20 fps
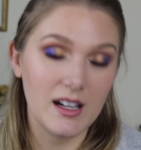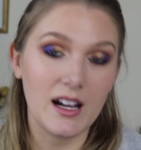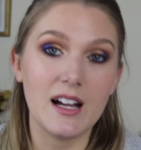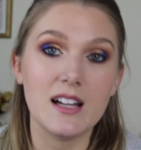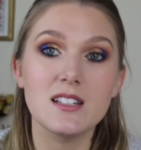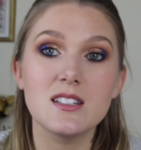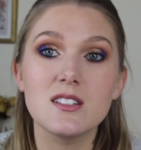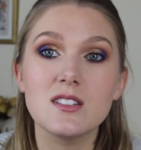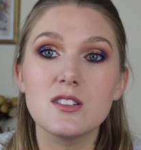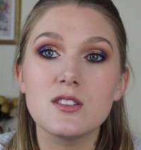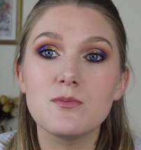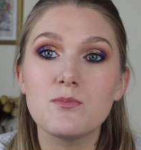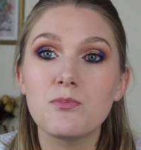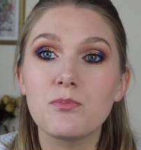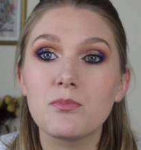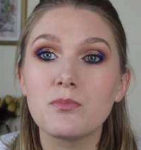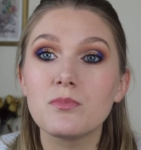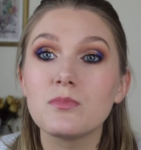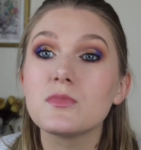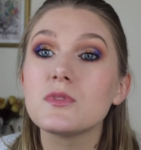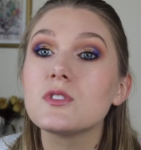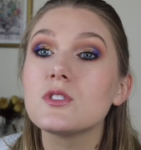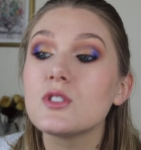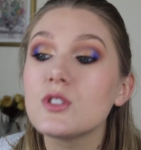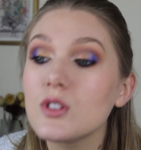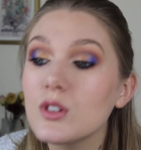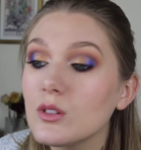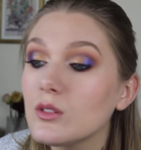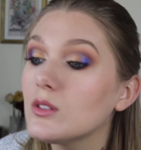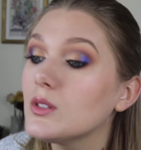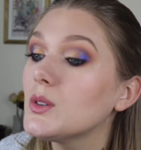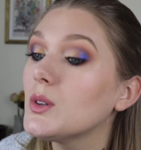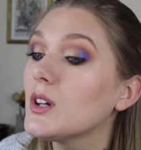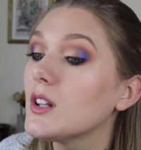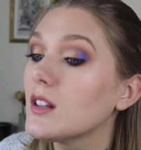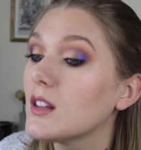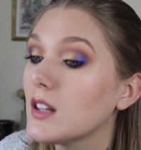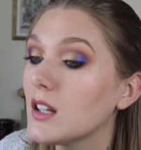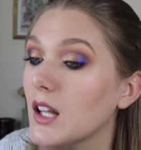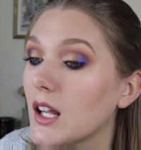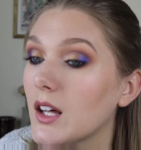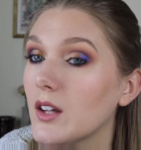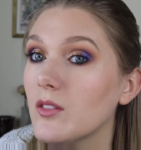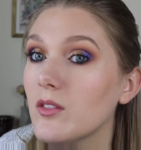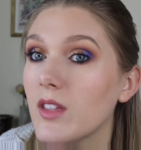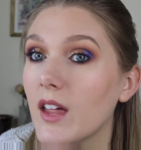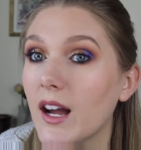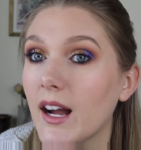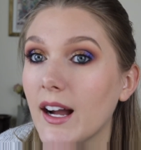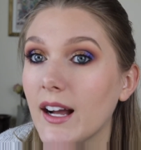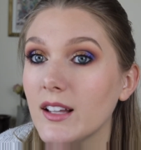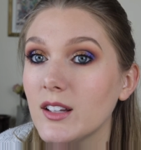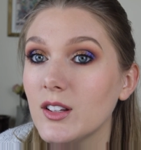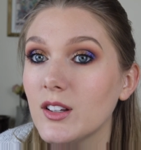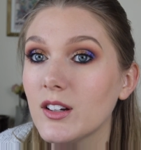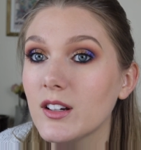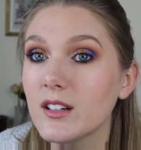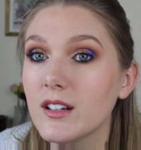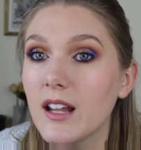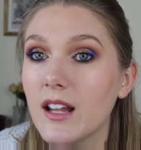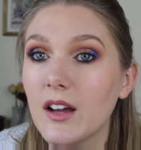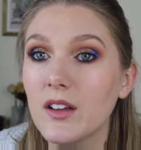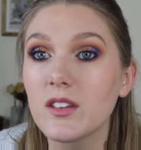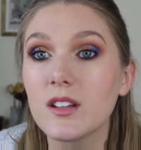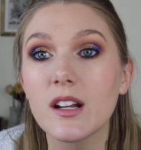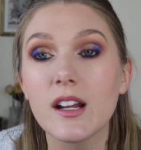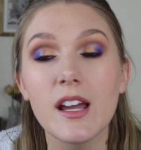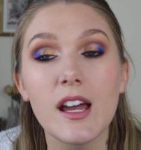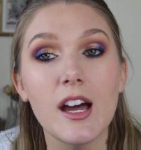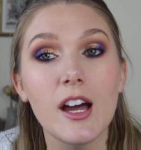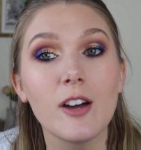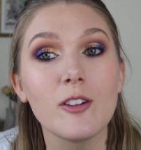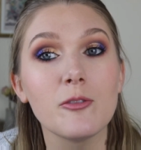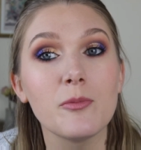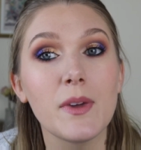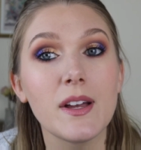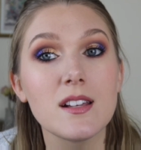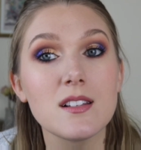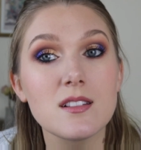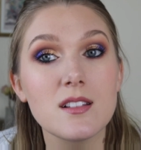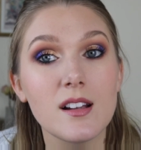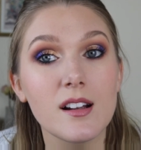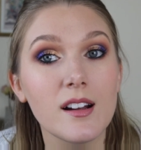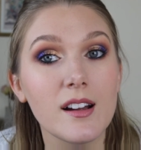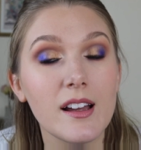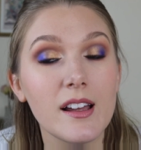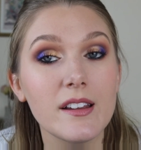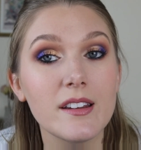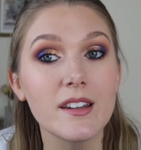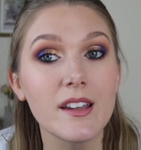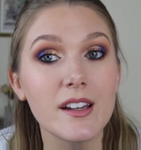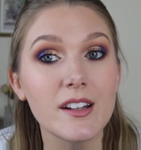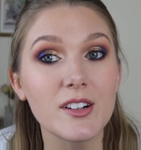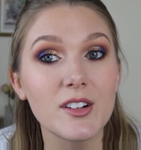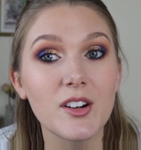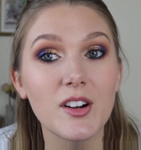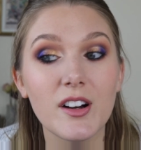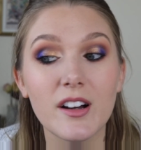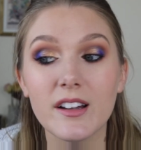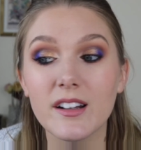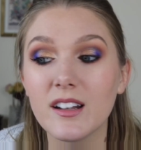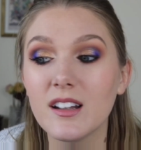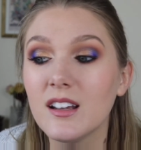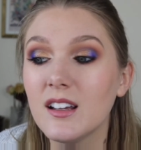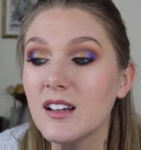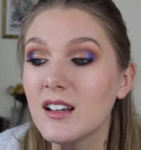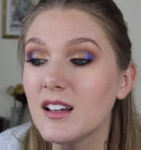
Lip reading: I do love the eye look now that I have mascara and liner on.